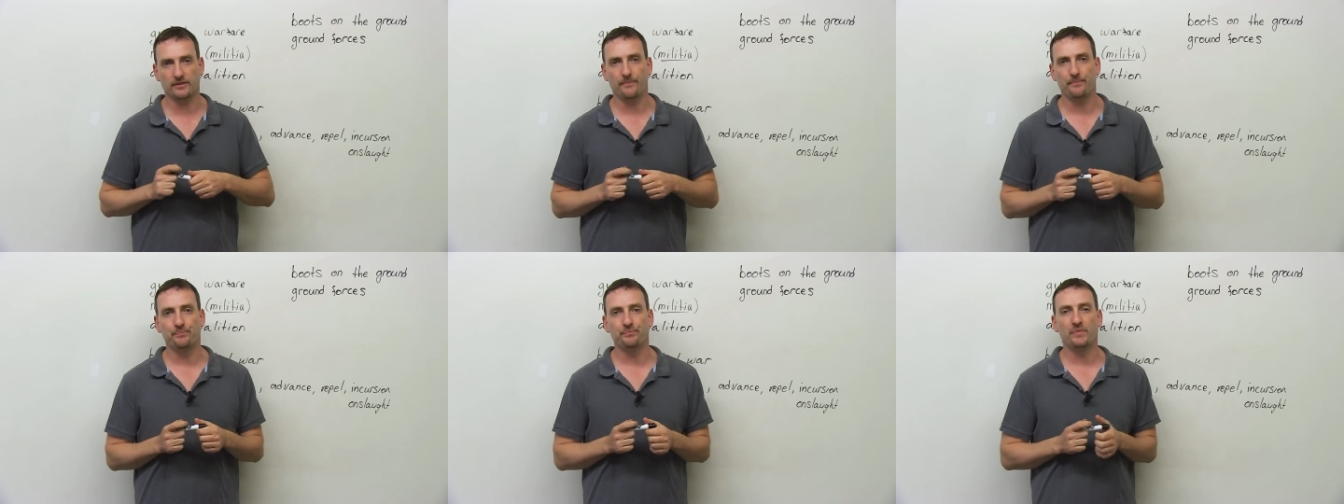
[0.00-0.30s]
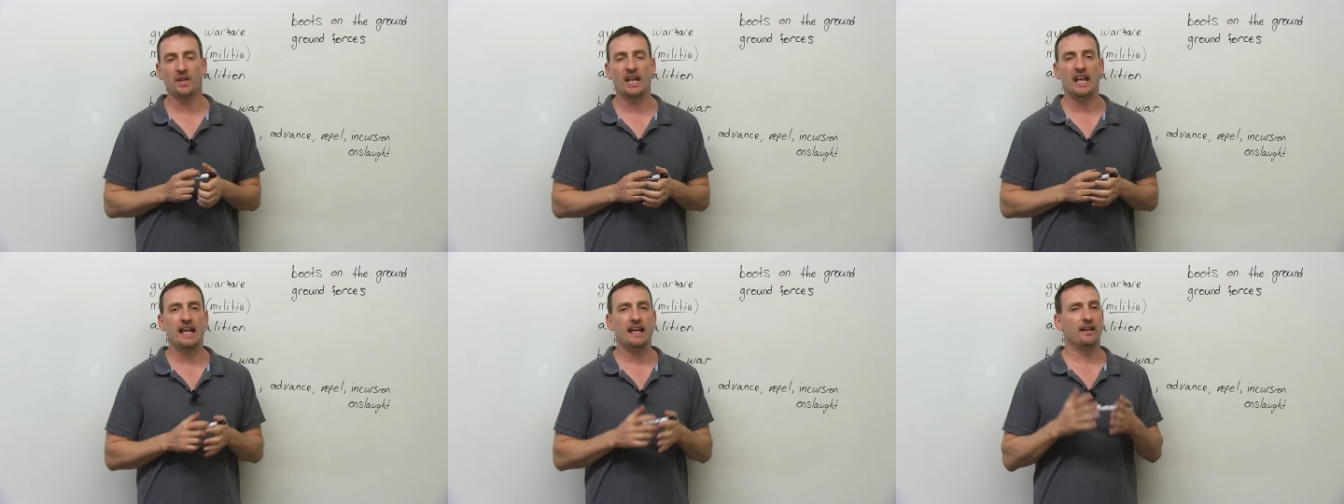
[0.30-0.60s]

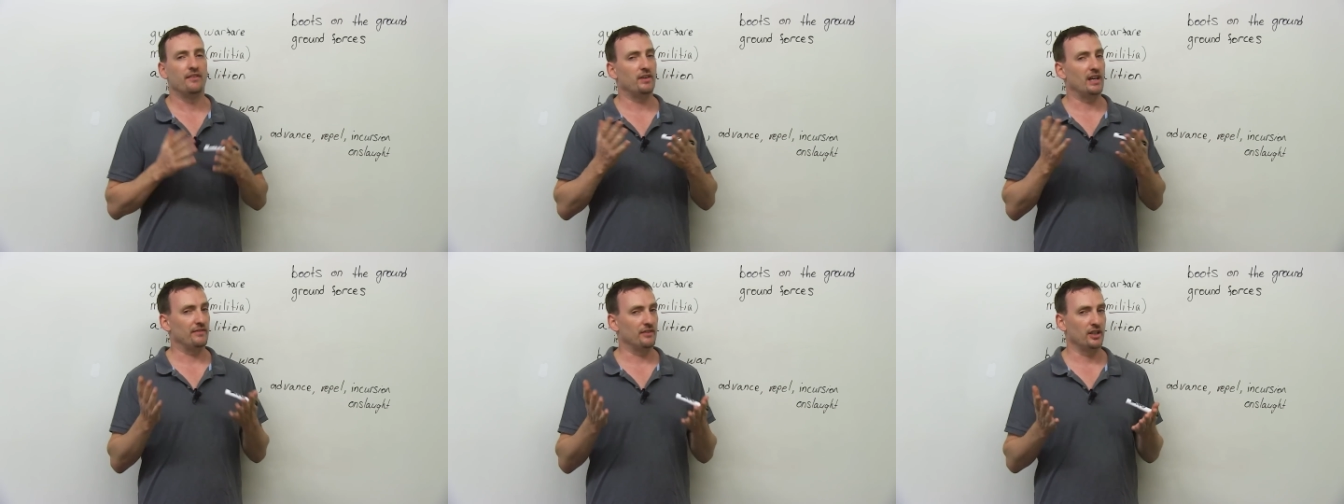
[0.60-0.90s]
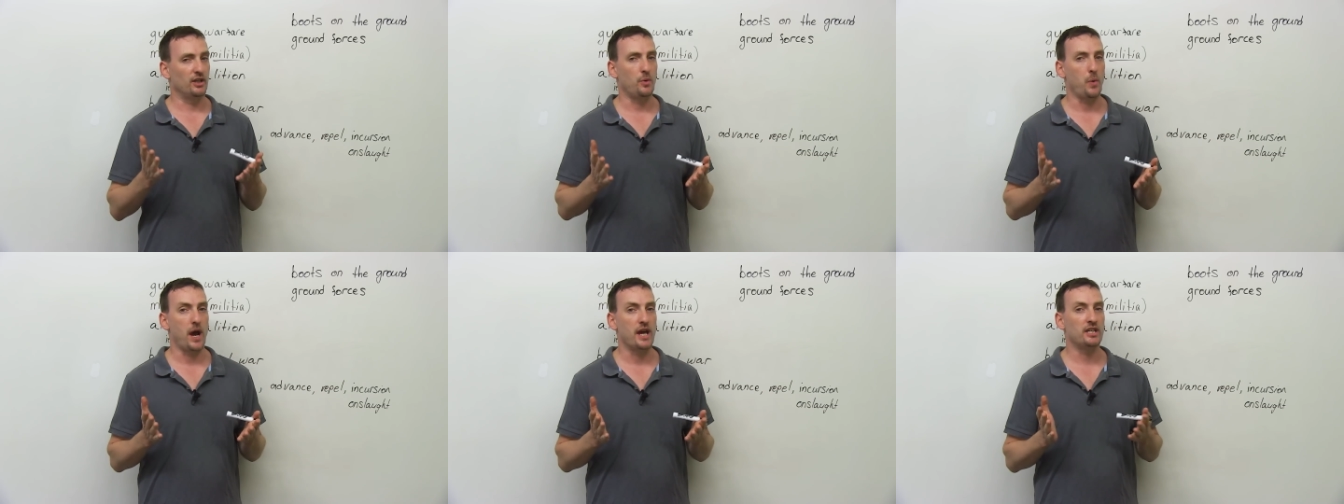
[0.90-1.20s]
If you have any
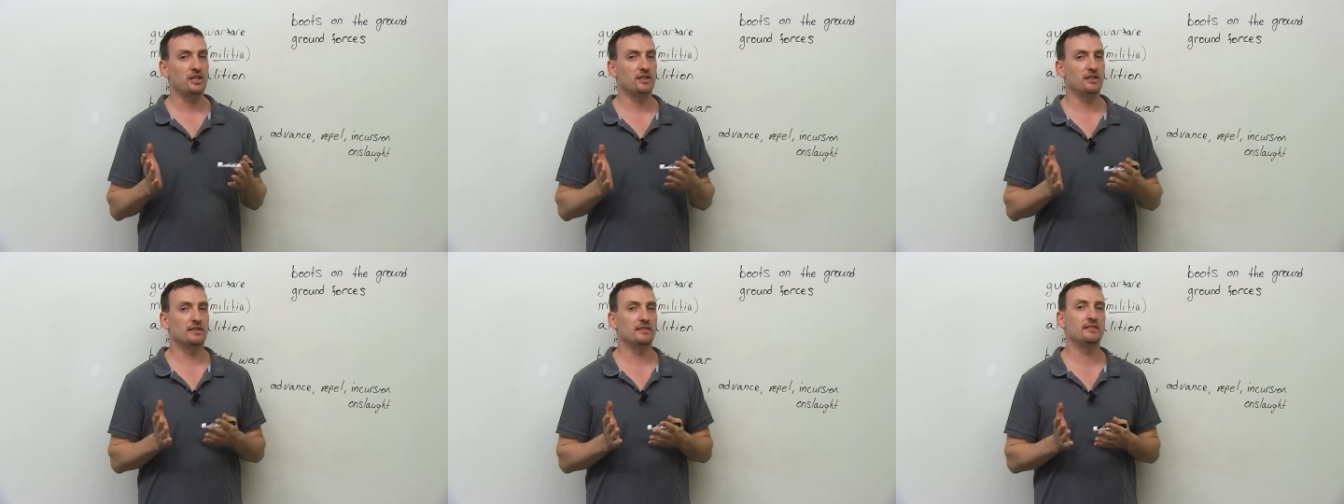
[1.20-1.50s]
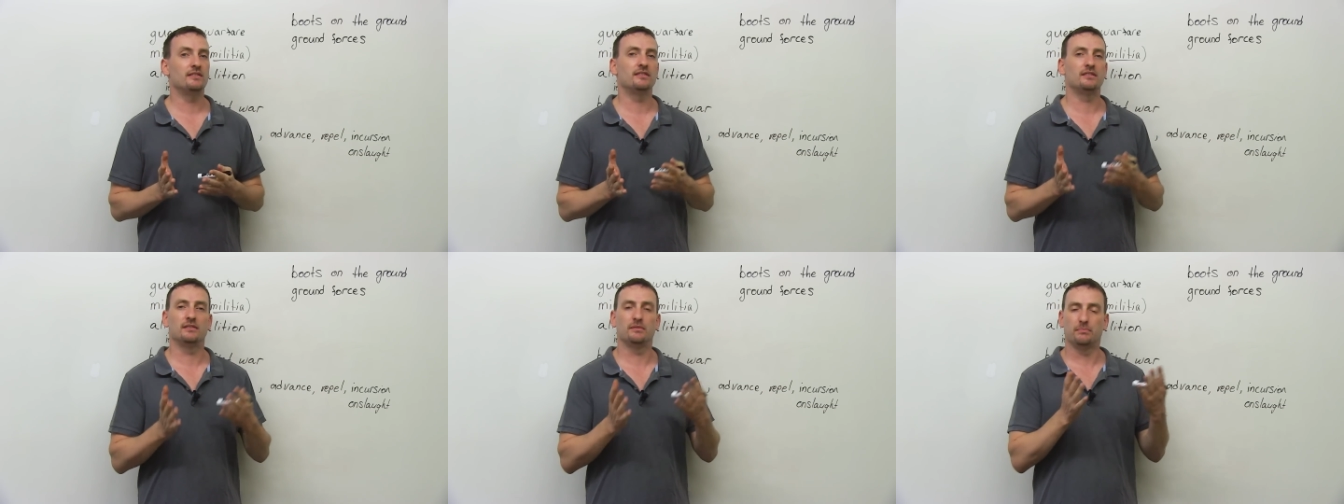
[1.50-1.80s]

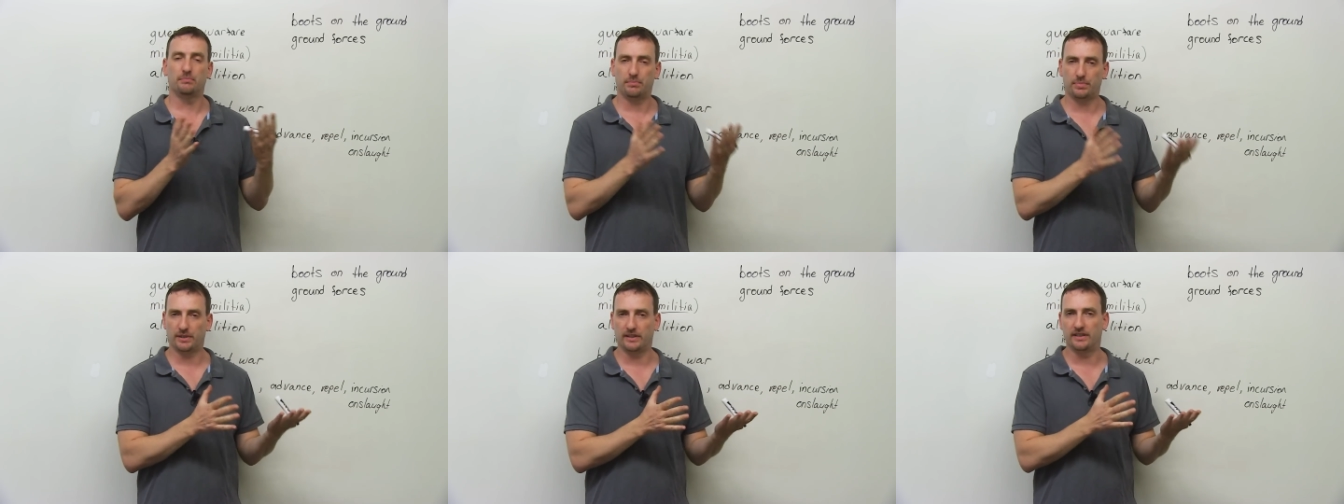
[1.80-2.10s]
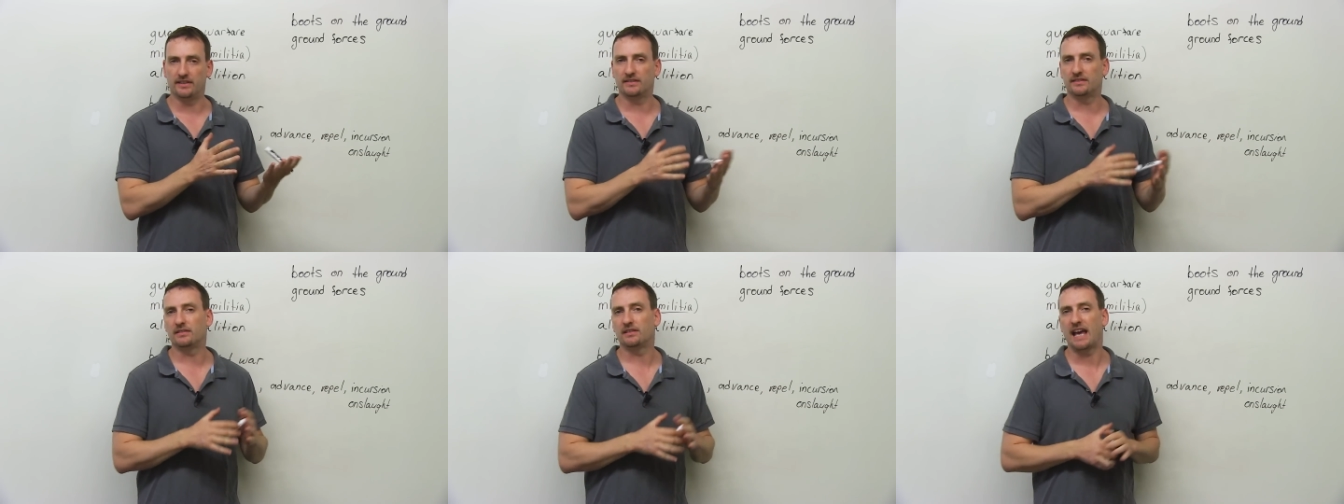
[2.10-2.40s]
questions,
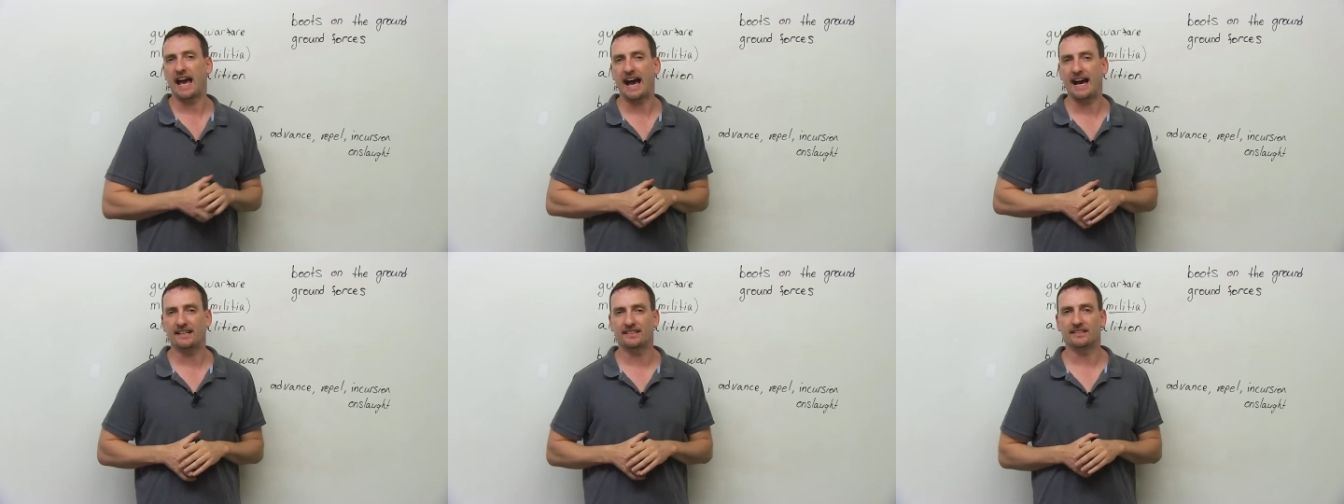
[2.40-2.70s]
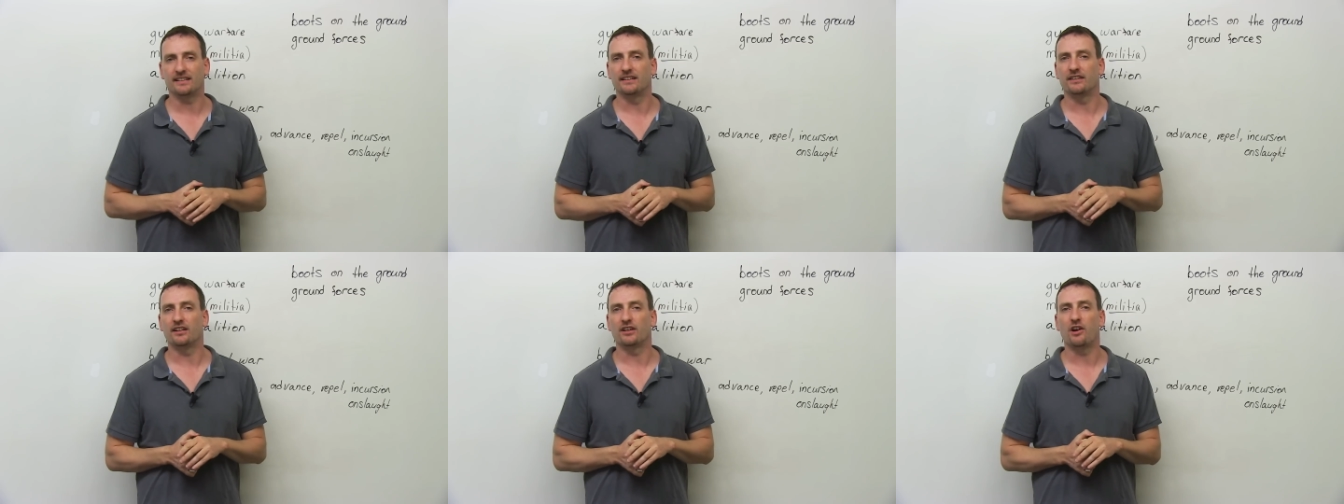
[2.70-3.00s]
please
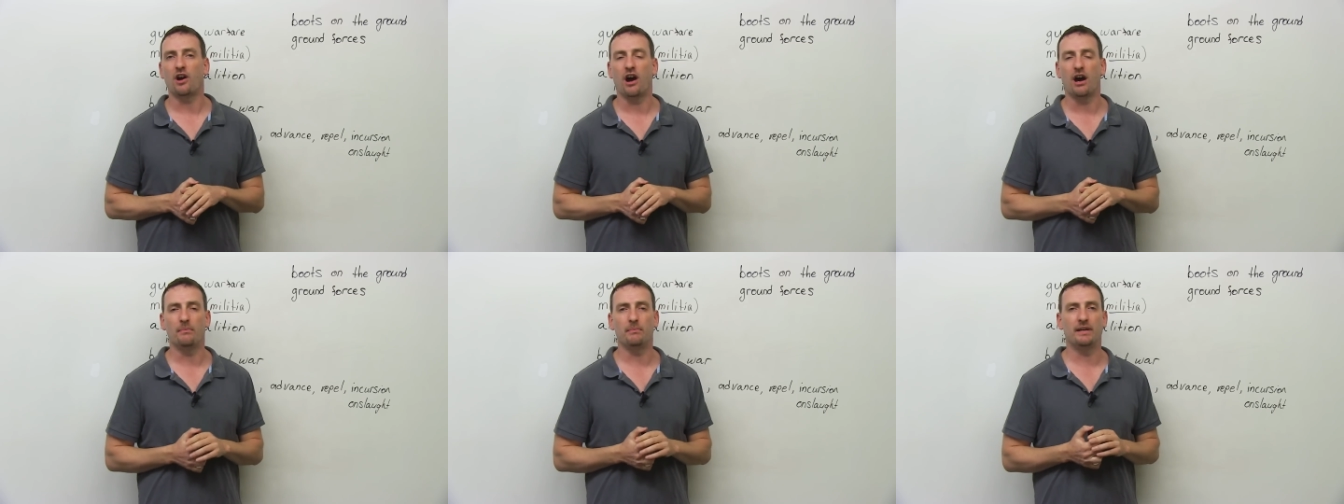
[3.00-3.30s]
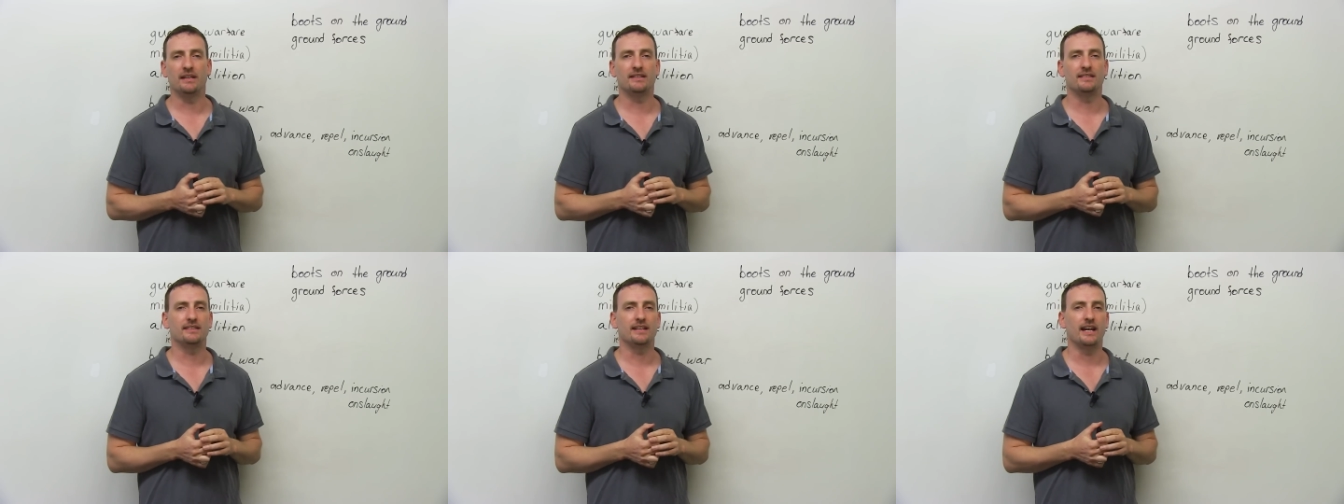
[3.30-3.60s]
ask in the
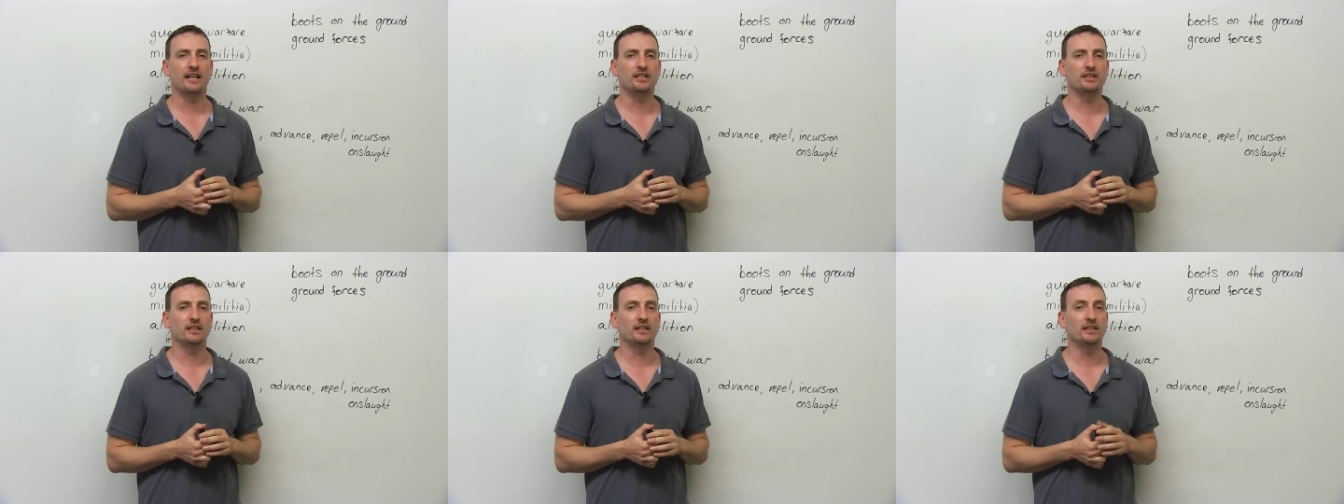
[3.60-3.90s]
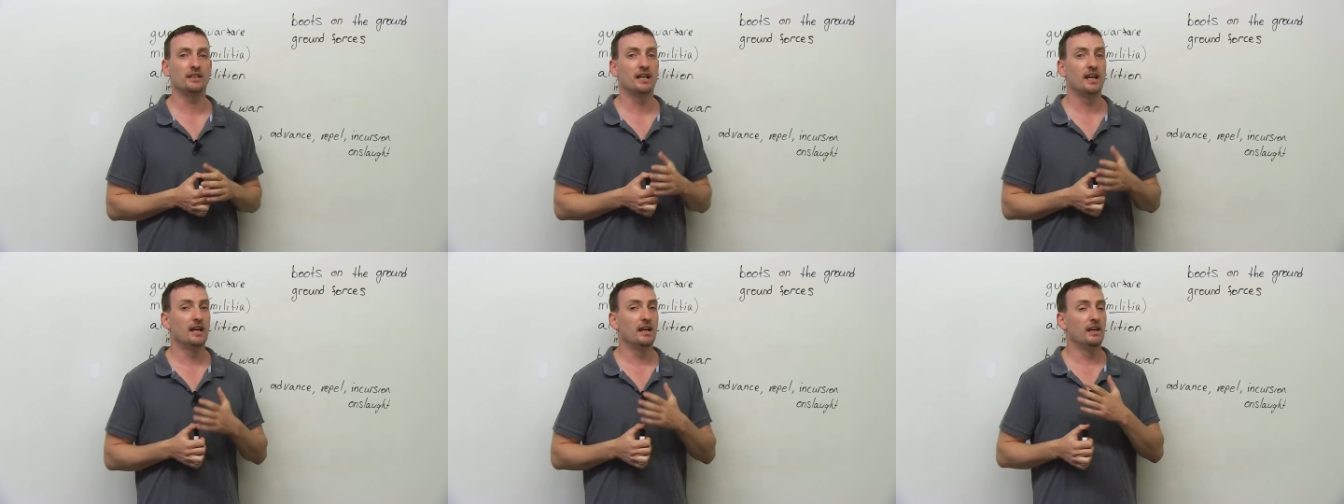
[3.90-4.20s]
comments
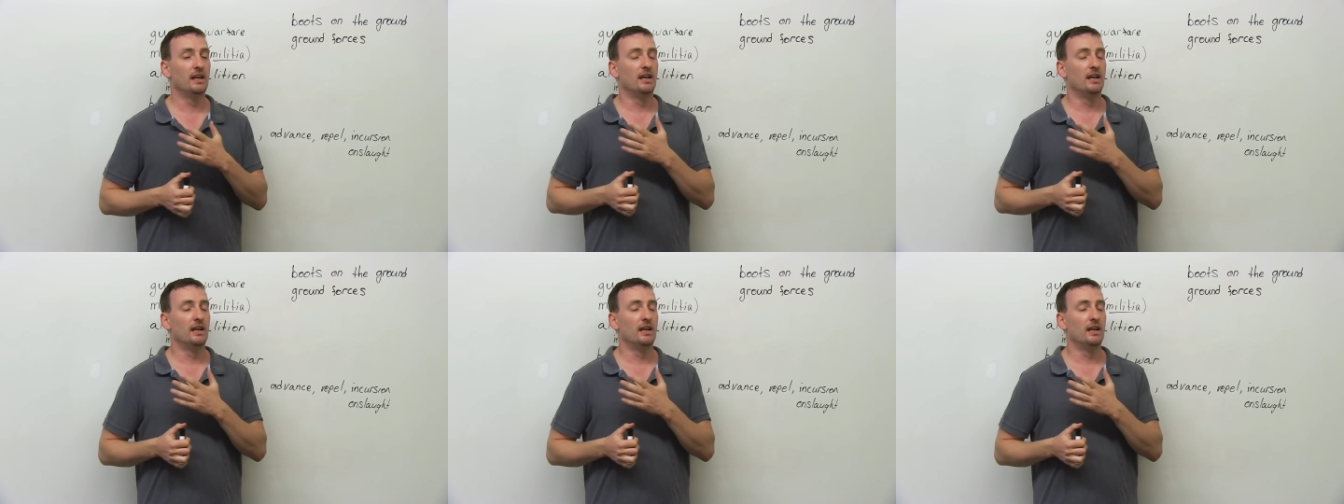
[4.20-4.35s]
section.